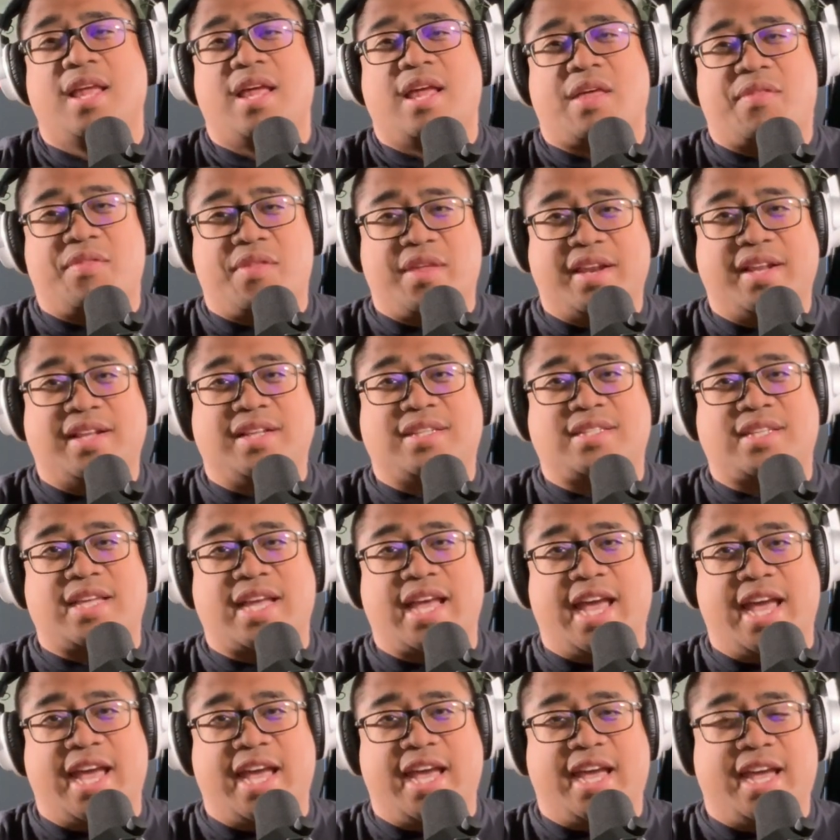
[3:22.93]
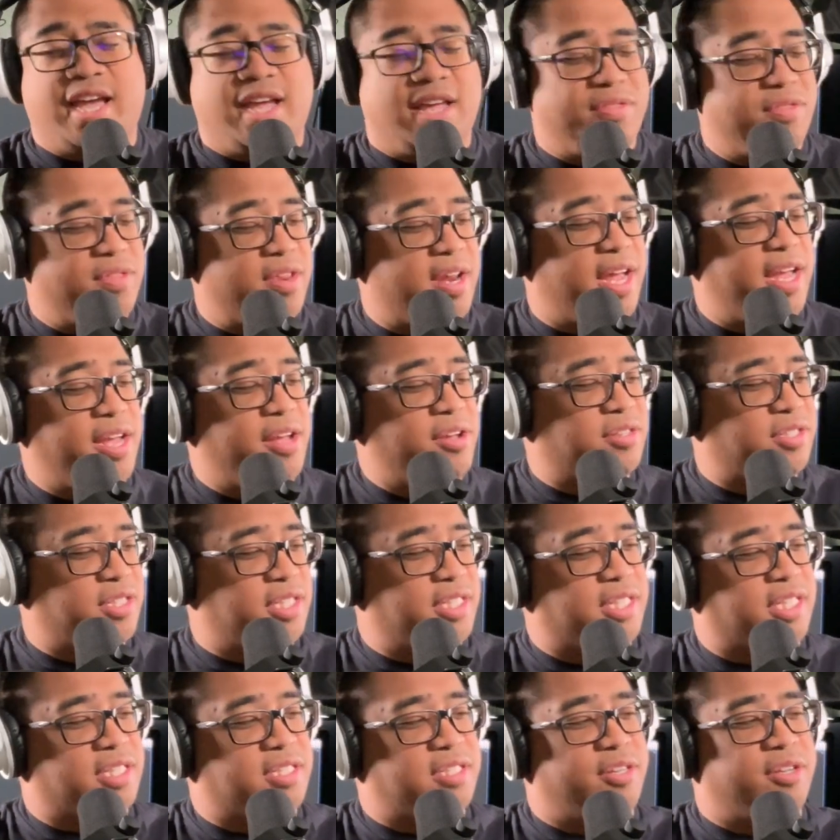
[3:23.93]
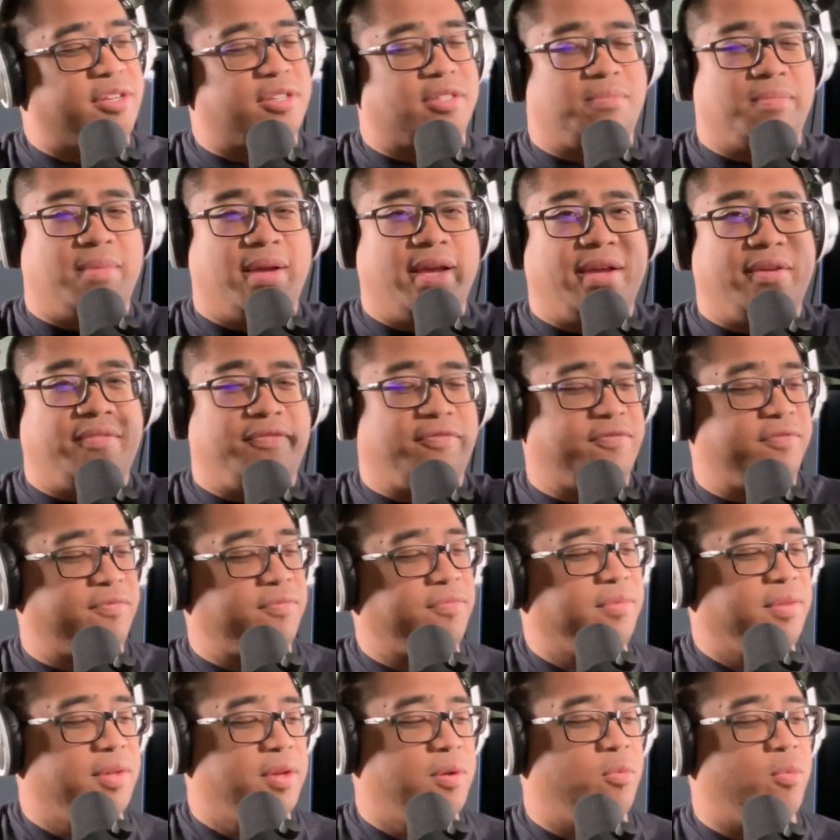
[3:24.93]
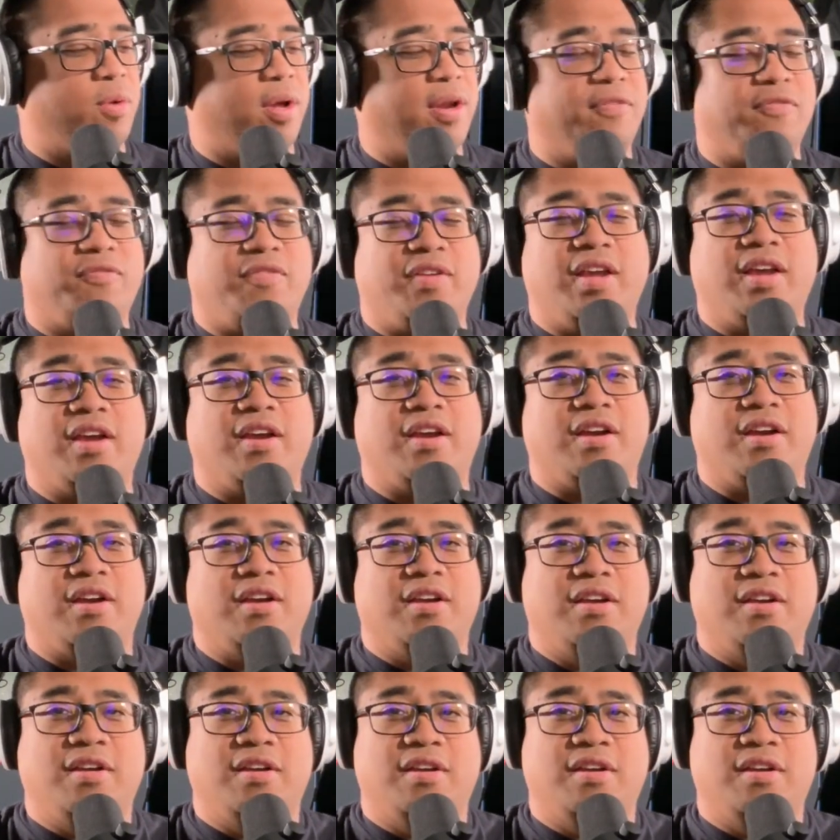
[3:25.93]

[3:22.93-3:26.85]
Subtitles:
And then it's A. And then I usually just use my one finger